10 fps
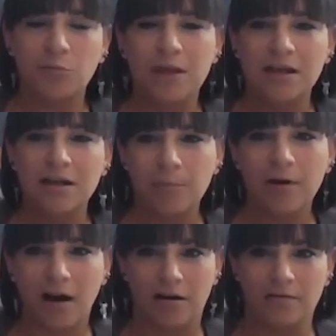beat up
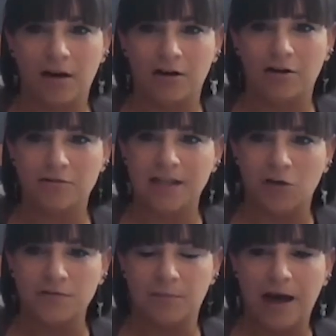on
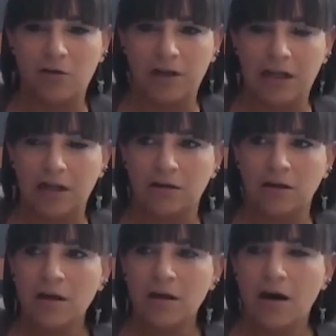ourselves about it
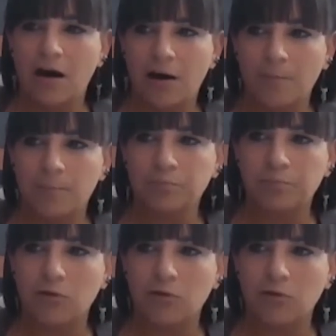and